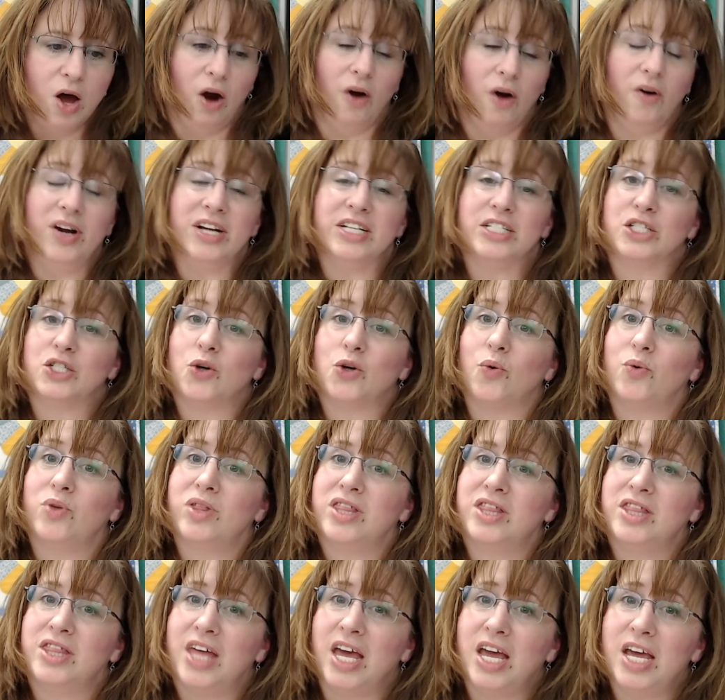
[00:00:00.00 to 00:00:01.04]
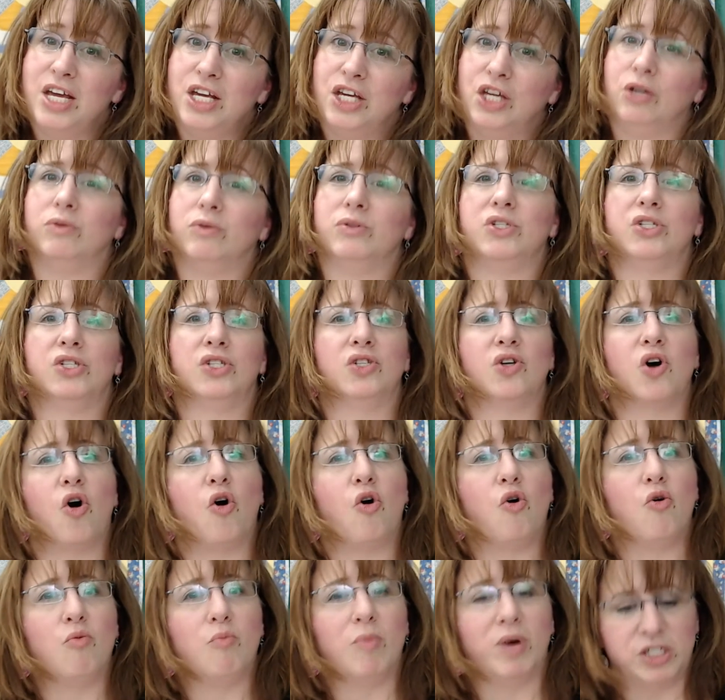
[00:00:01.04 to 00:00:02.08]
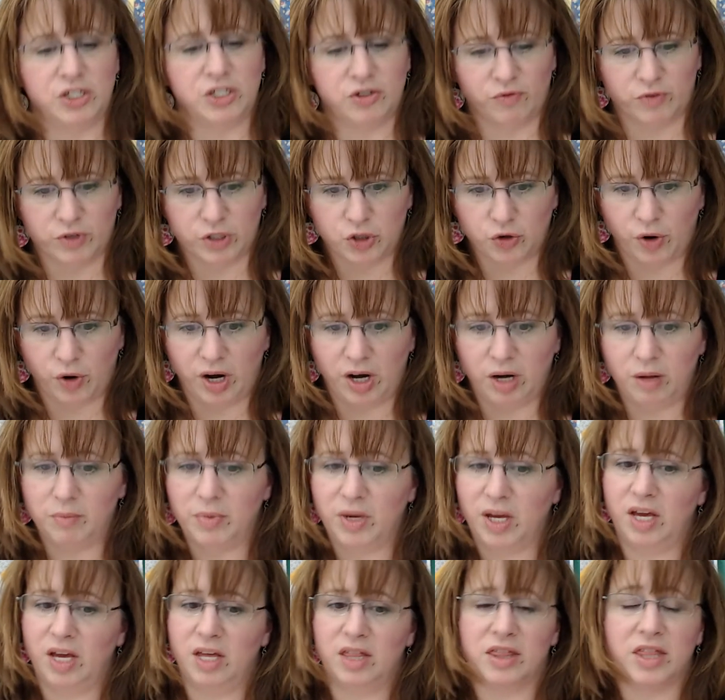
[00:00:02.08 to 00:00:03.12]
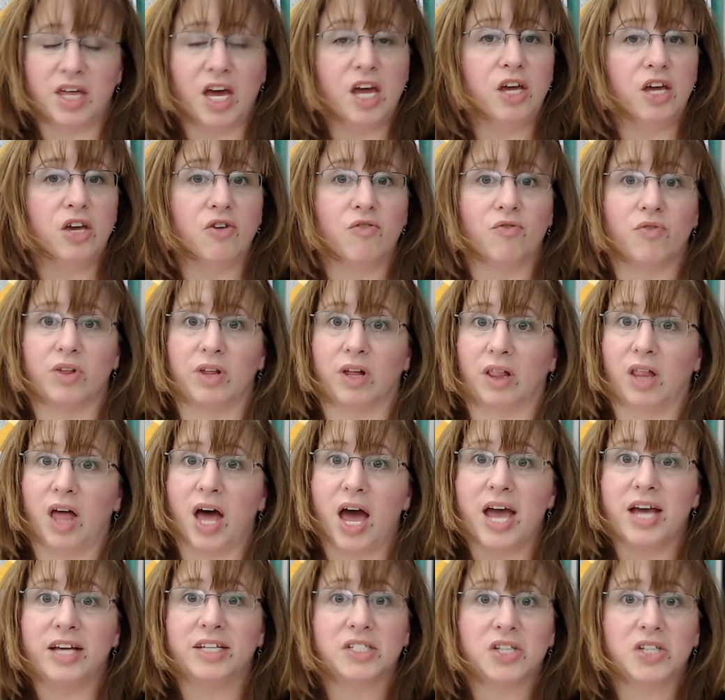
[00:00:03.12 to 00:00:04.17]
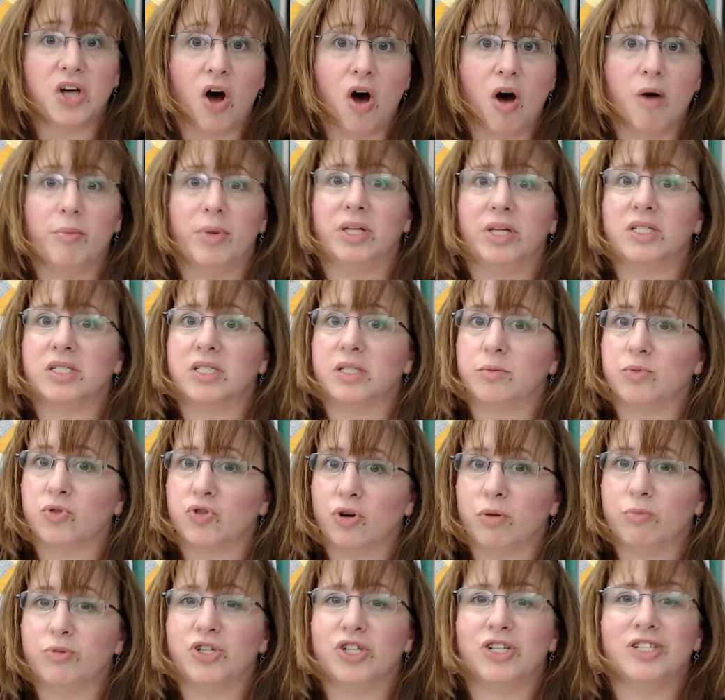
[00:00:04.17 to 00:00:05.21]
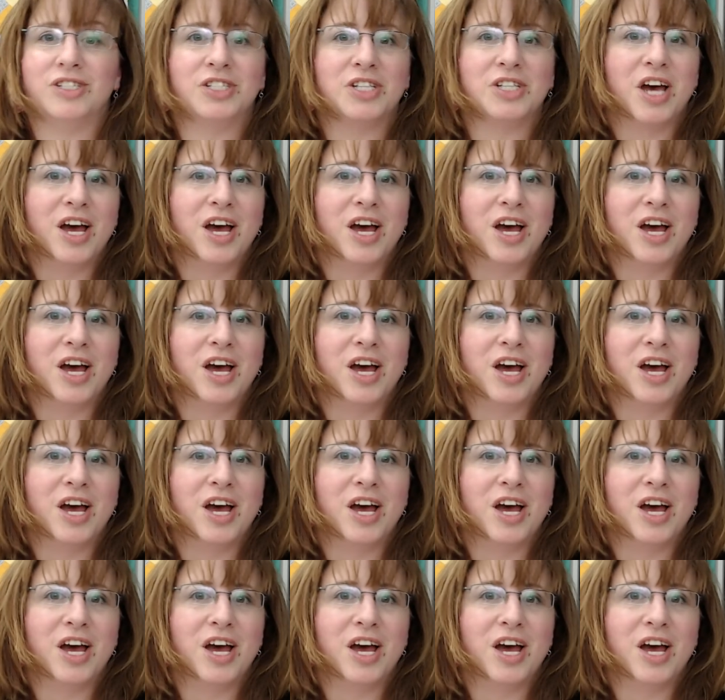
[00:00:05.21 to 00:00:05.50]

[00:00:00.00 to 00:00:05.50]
All right, so thank you so much for joining me. Thank you for the likes, comments, subscriptions,